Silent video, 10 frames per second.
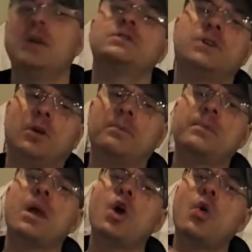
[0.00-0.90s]
So,
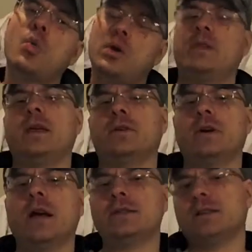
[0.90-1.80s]
what do the other
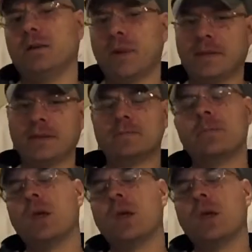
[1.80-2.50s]
guys think about this?